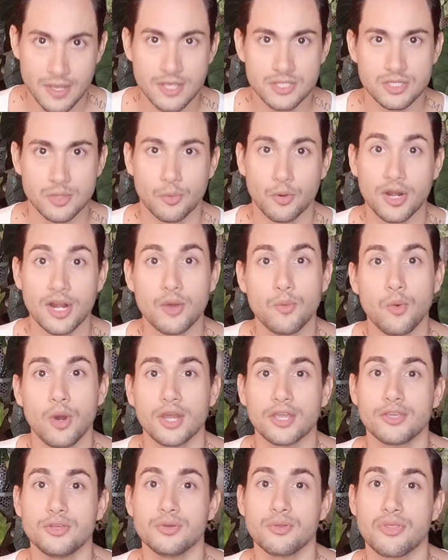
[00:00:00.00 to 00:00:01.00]
So I'm going to
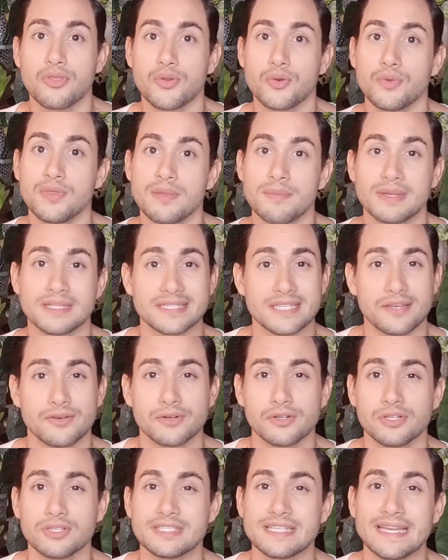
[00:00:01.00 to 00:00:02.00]
walk you through the
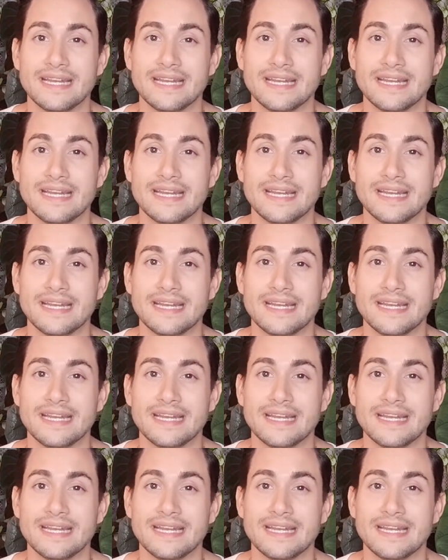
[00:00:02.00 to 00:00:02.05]
materials.